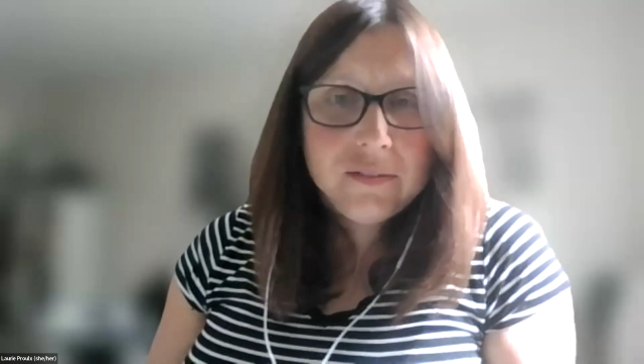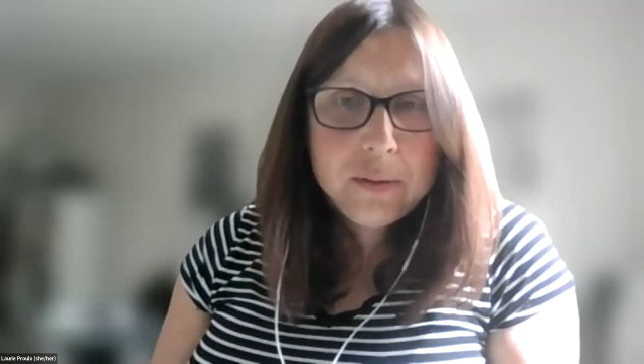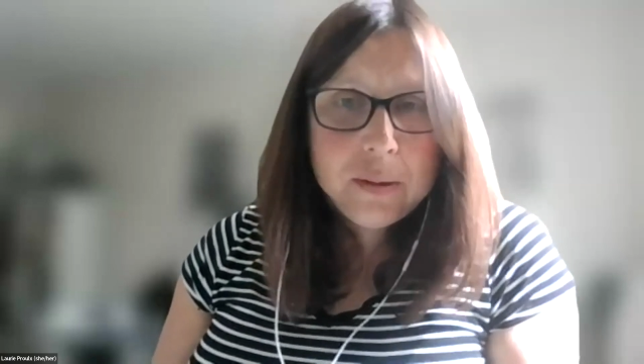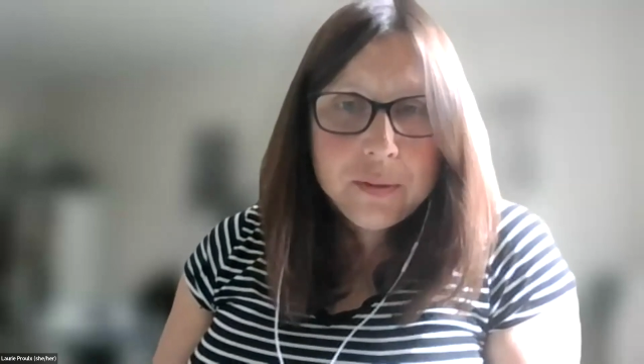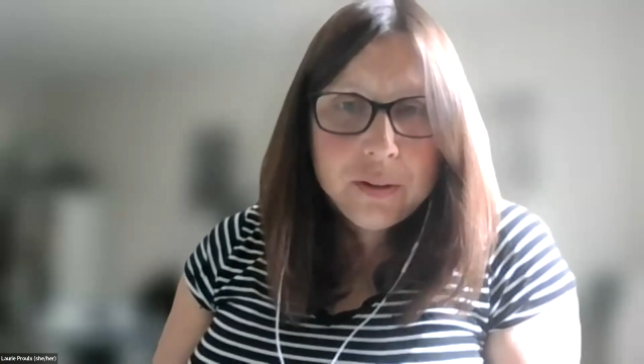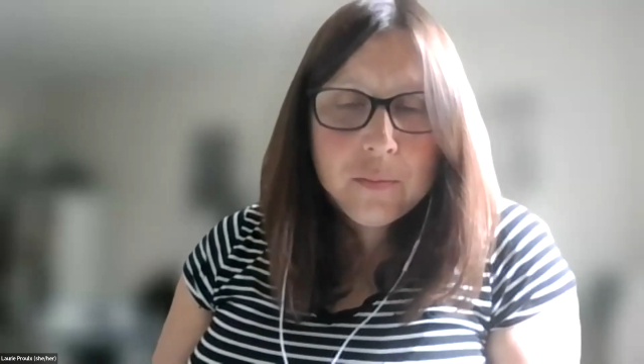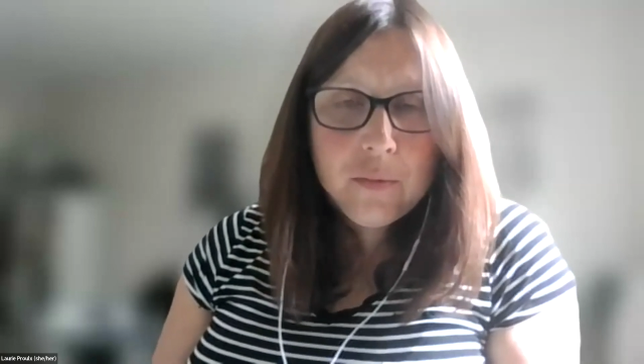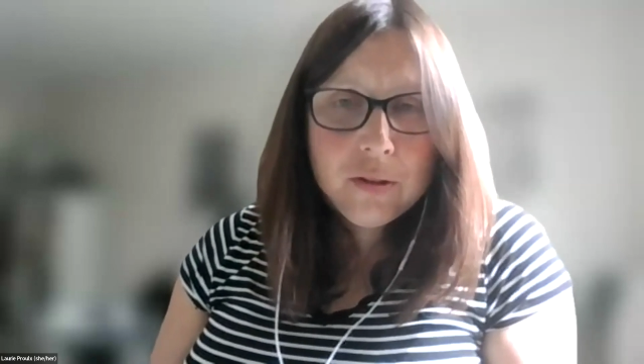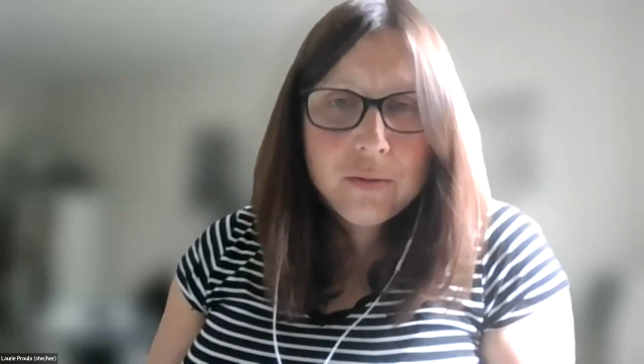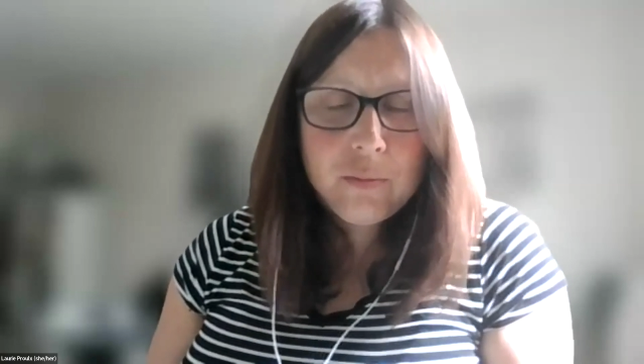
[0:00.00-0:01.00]
people are
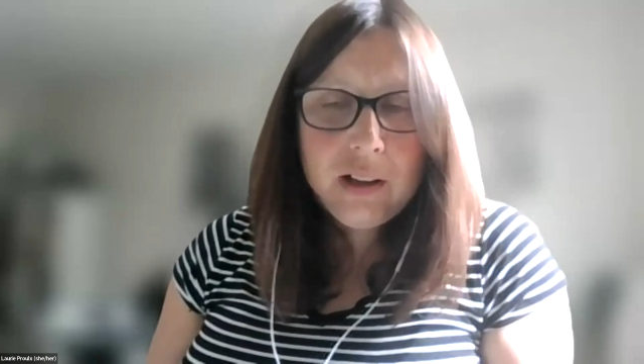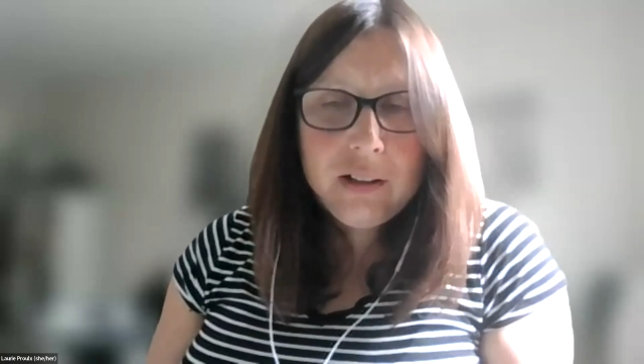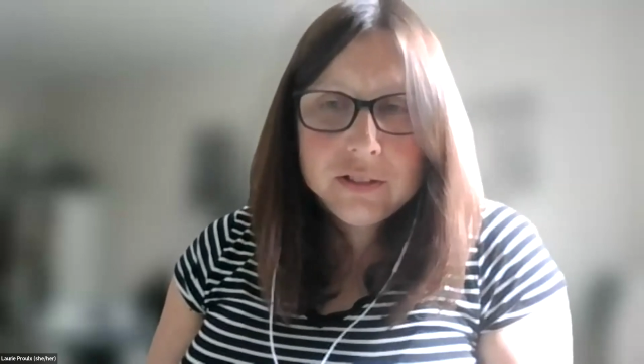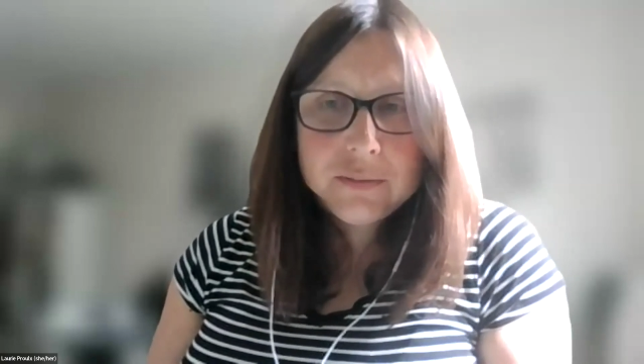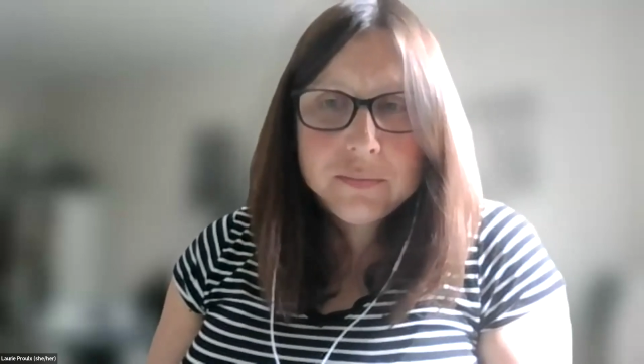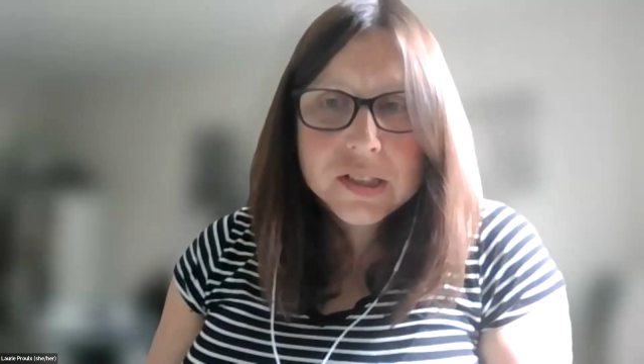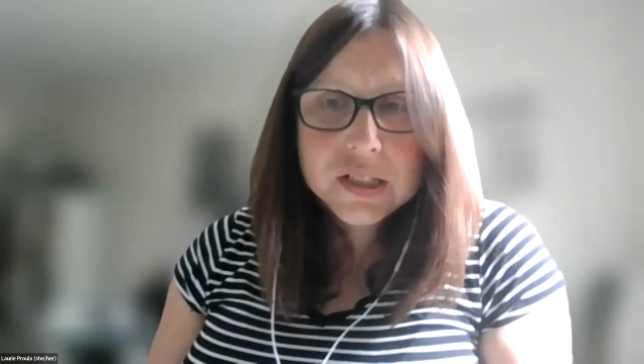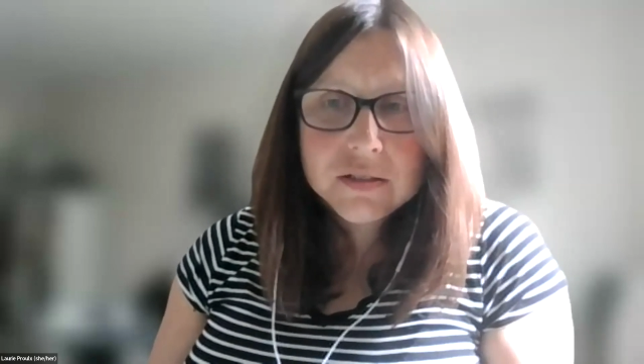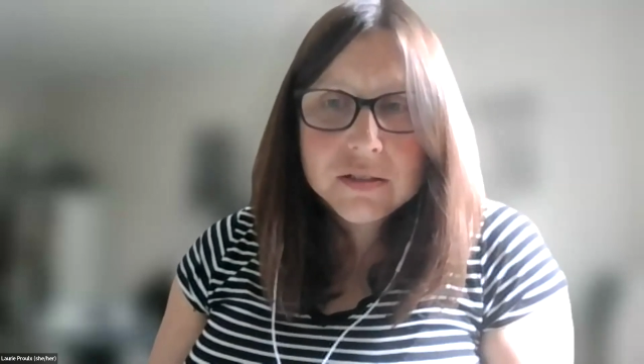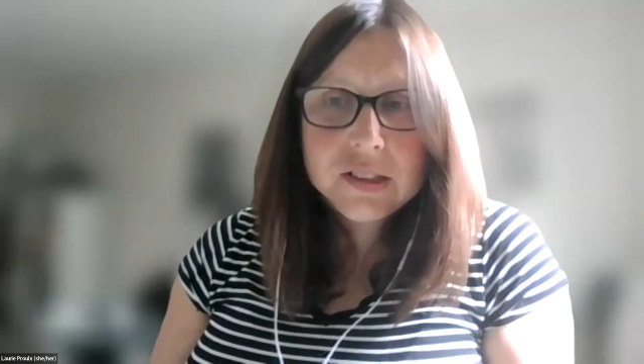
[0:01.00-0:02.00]
more than welcome
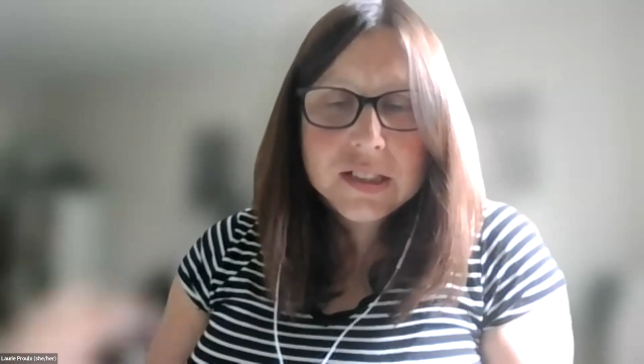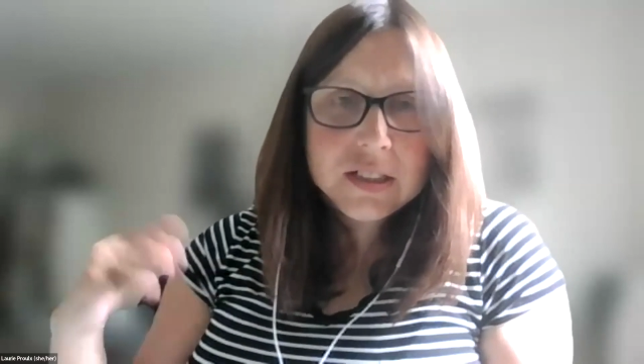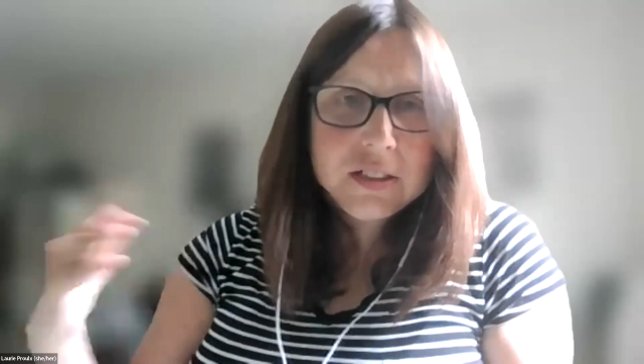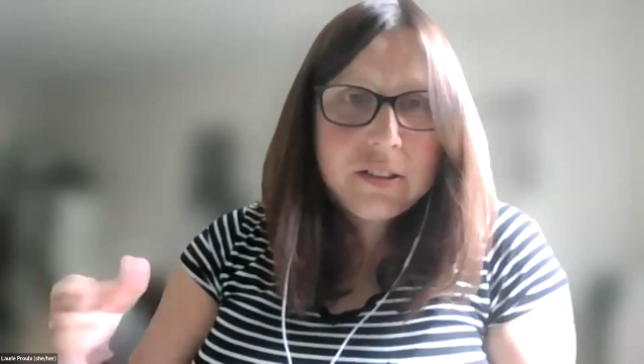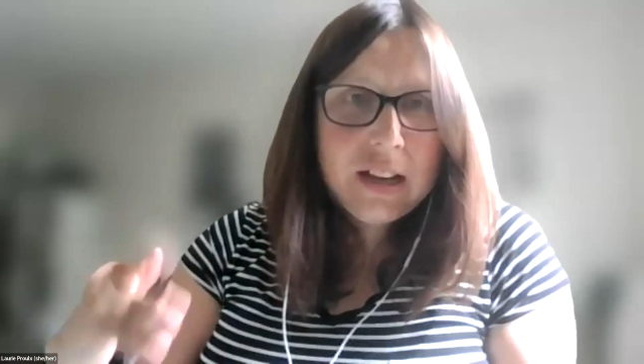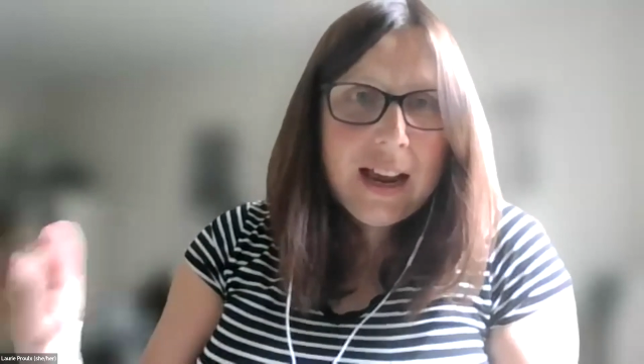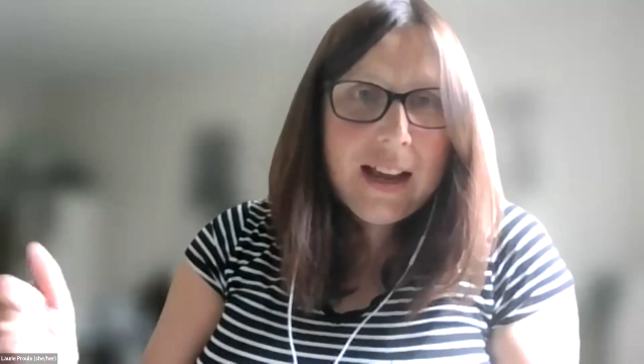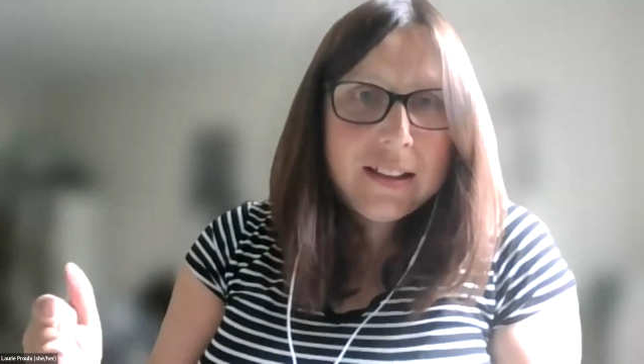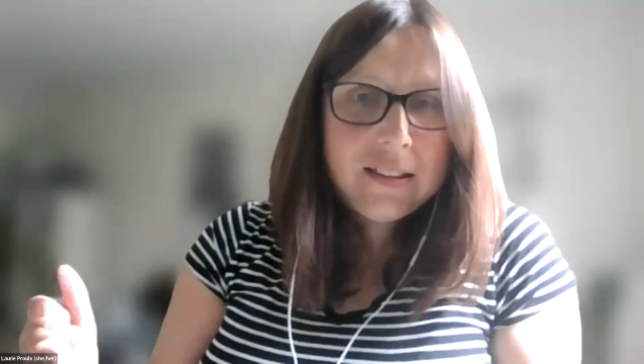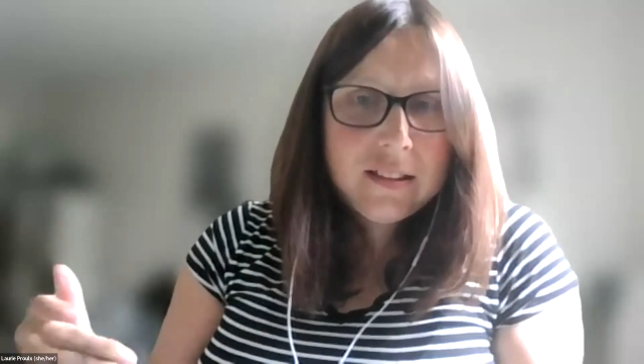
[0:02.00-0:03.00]
to continue to
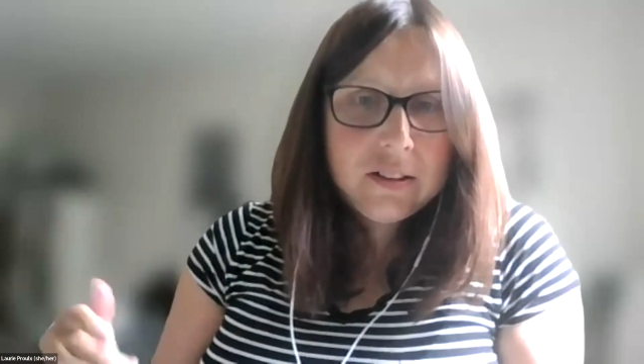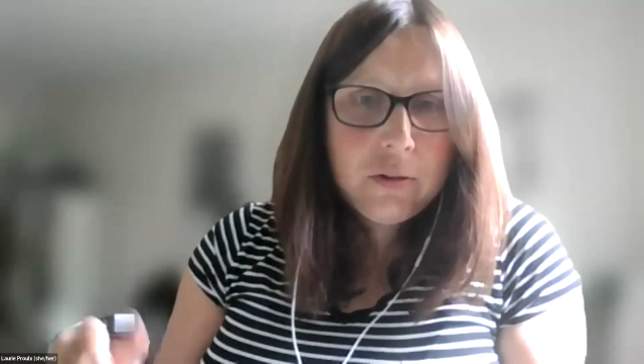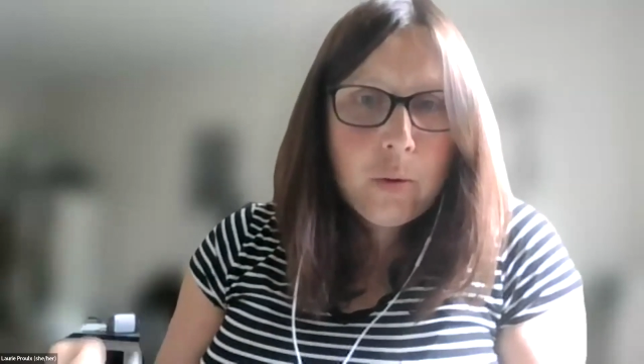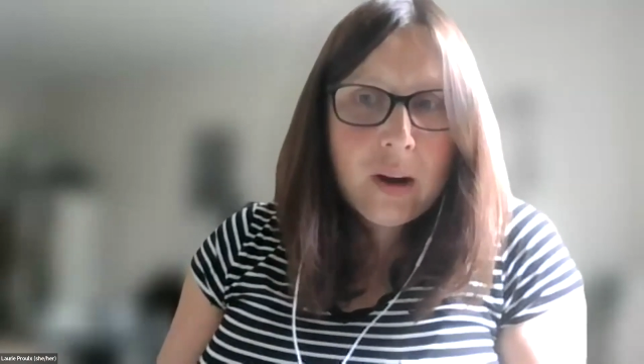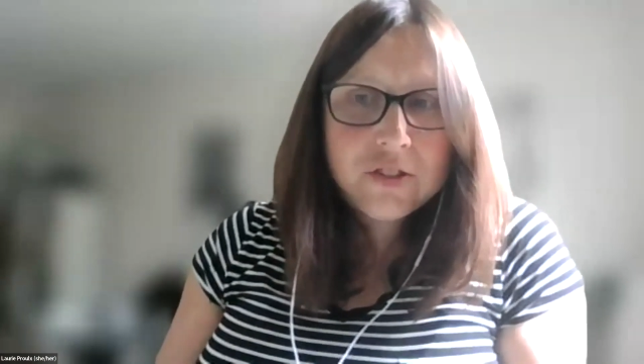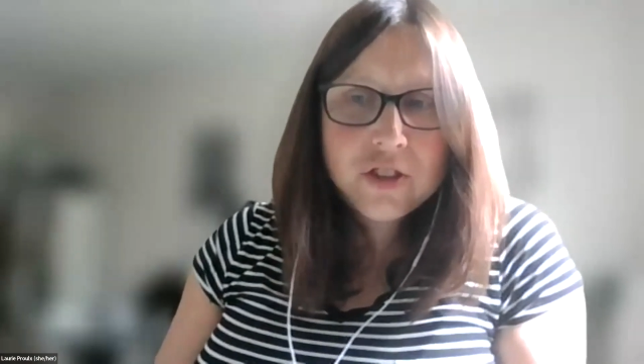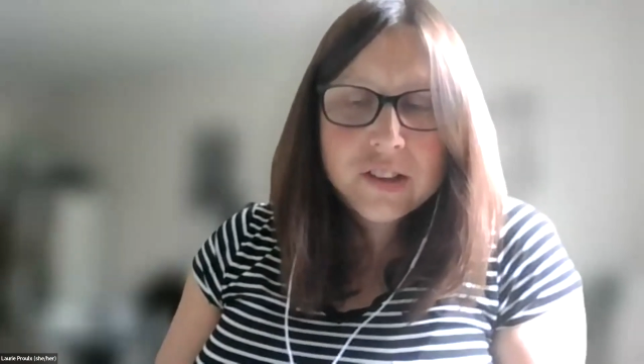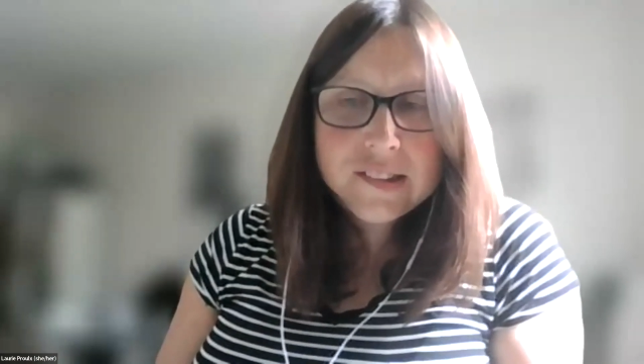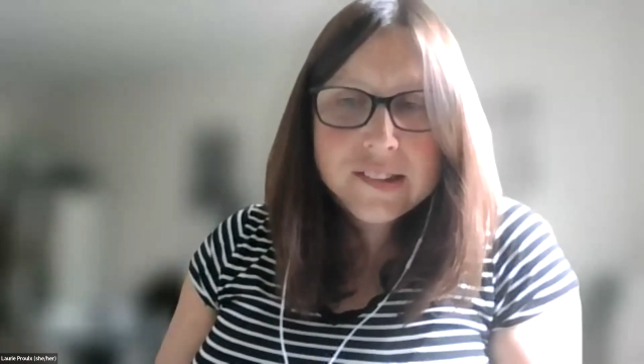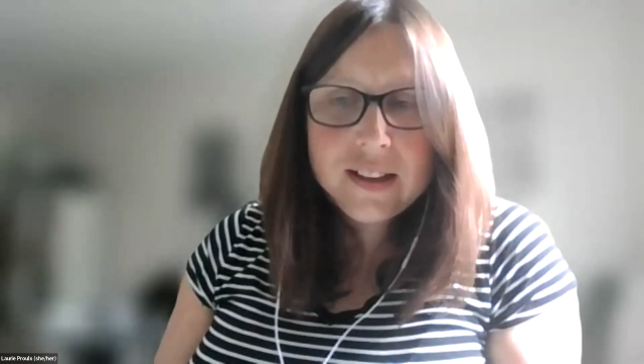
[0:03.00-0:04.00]
add uh,
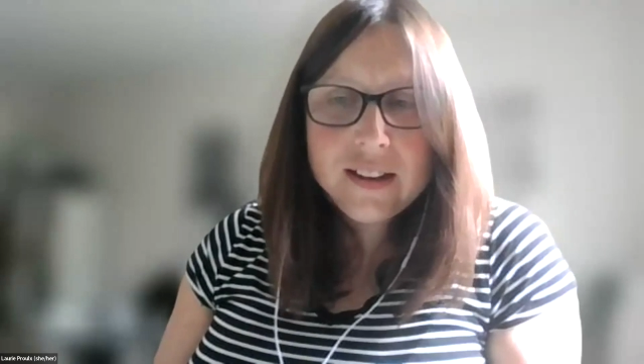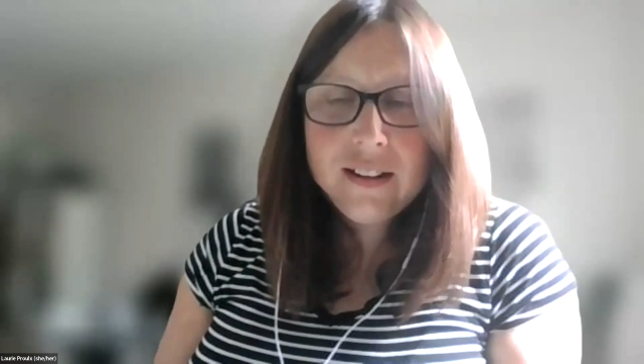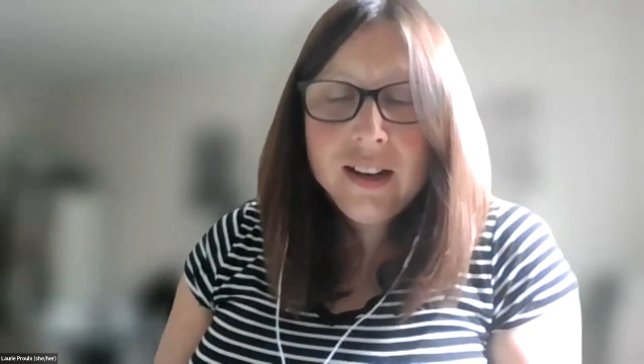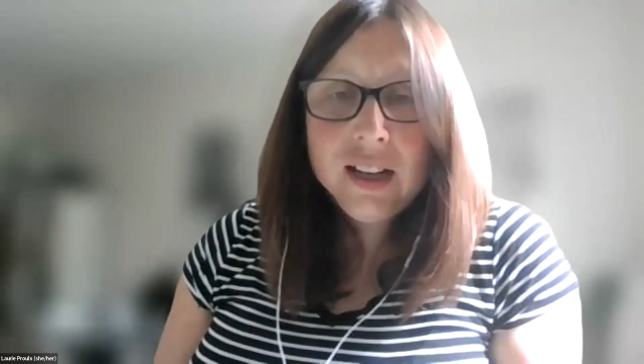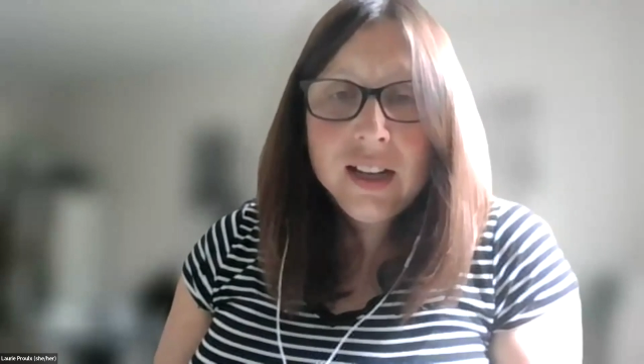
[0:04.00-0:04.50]
questions there.